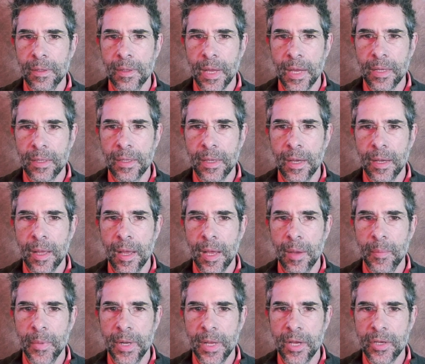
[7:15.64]
Likely a
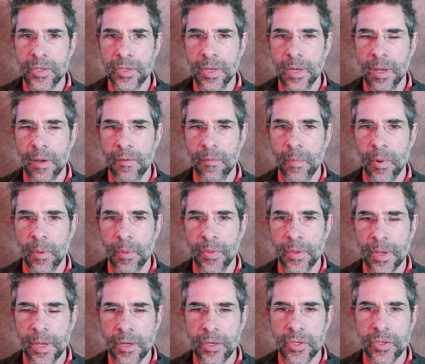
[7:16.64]
combination of both
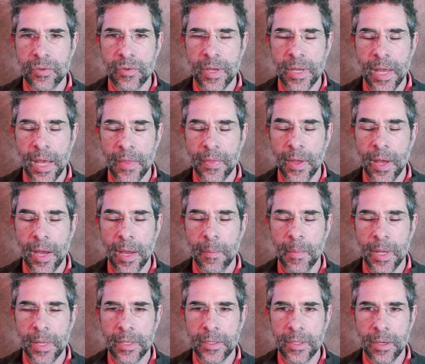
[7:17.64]
the injury and the high
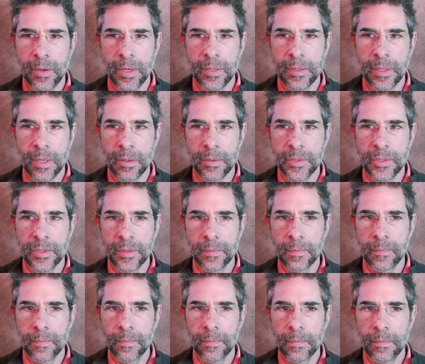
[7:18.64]
melatonin dose.
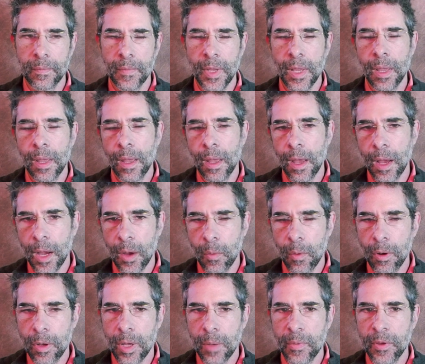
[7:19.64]
I
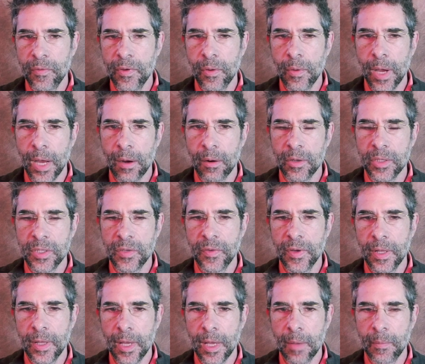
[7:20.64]
woke up a few hours
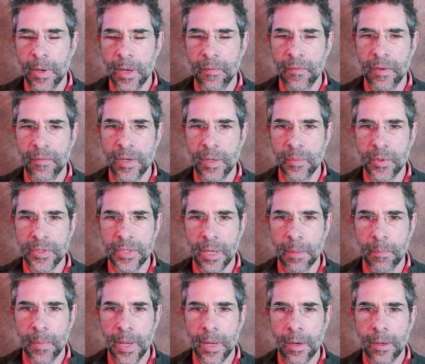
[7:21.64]
feeling about
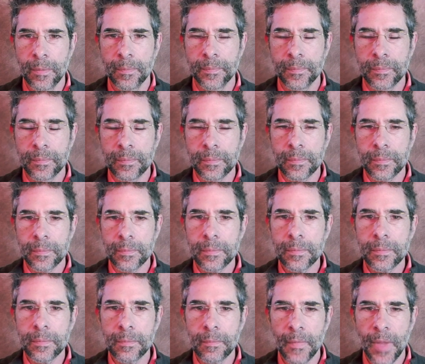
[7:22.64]
50% better,
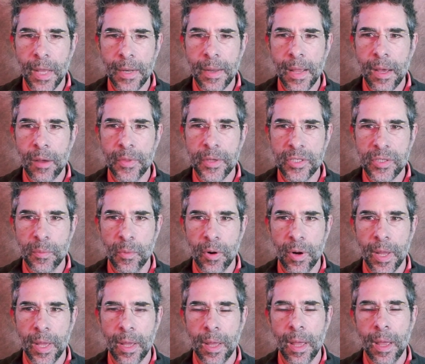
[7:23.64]
and now this
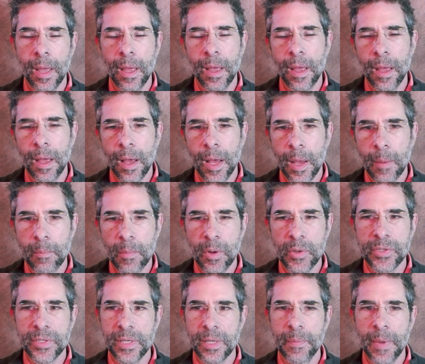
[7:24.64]
morning, I'm
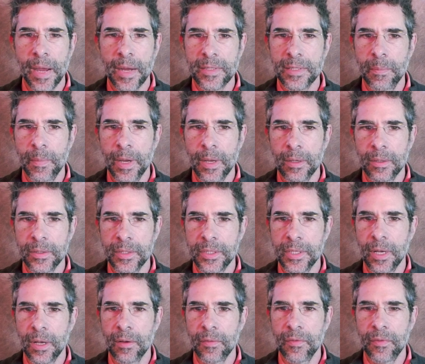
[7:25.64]
mostly back to my old
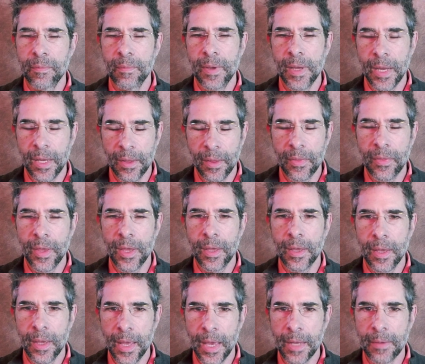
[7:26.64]
self. I can think
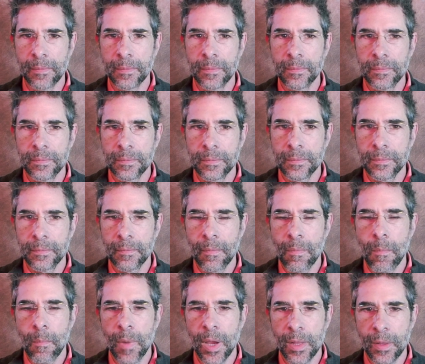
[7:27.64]
again.
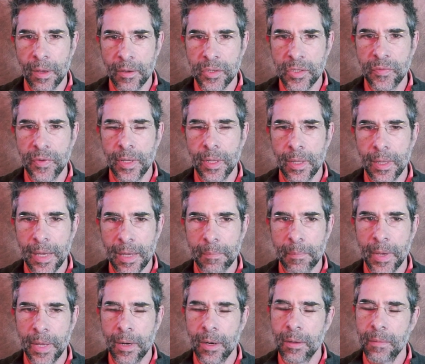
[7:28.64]
My lungs feel a
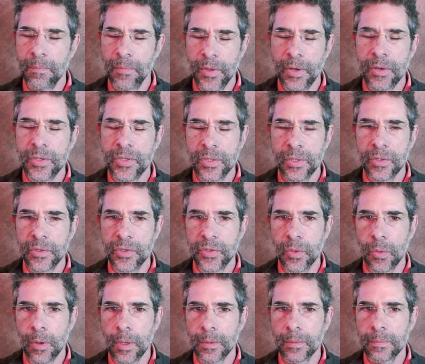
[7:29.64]
lot better. They're still
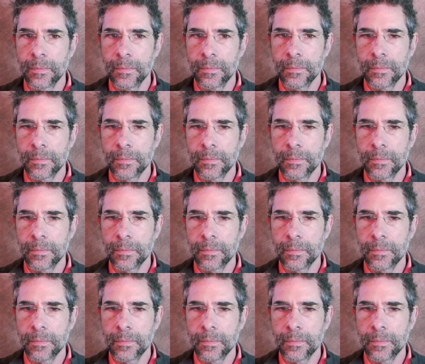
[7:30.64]
sore.